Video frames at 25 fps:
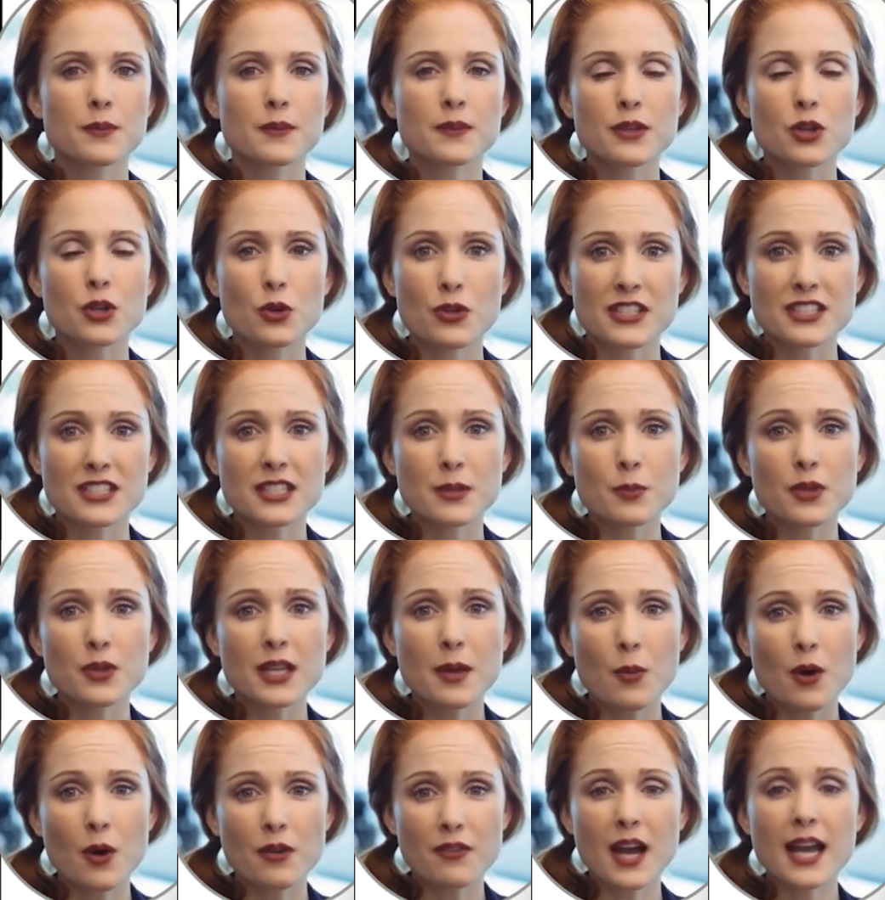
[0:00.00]
You simply
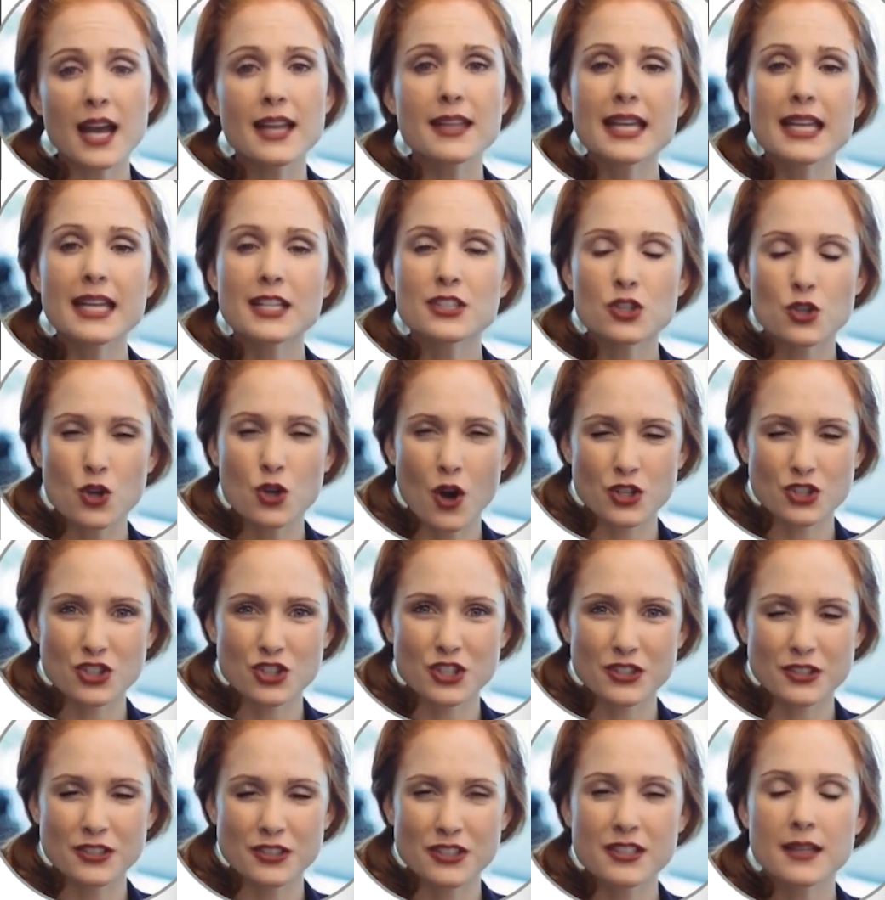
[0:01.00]
provide the
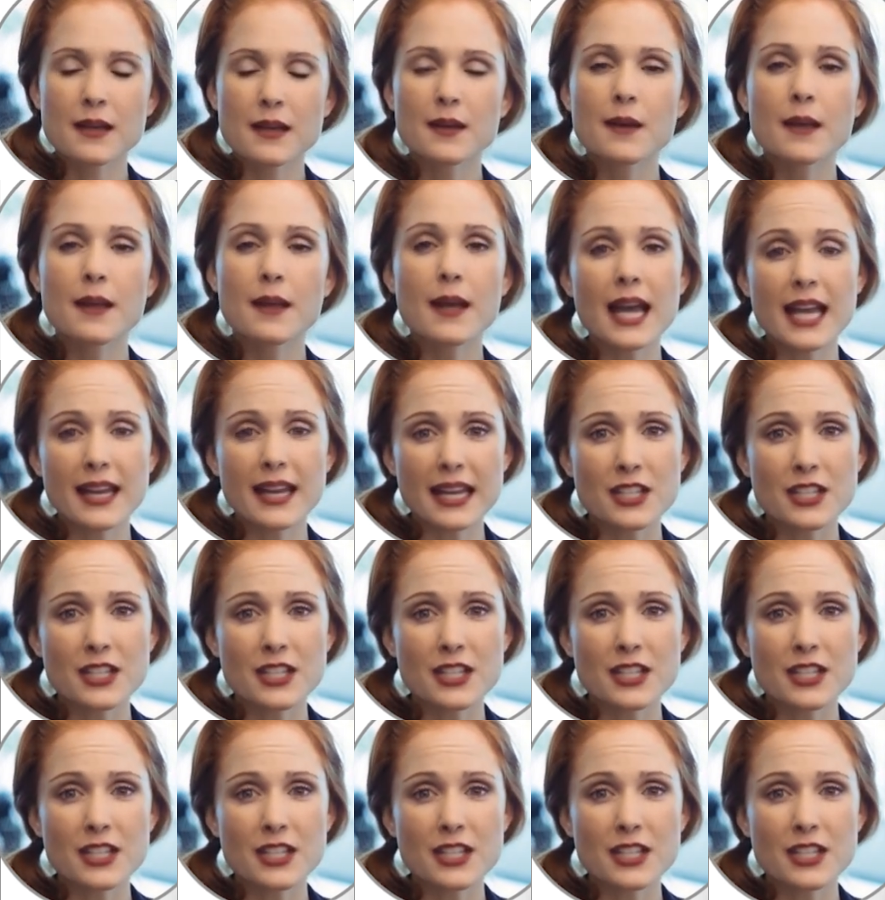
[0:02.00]
instructions, and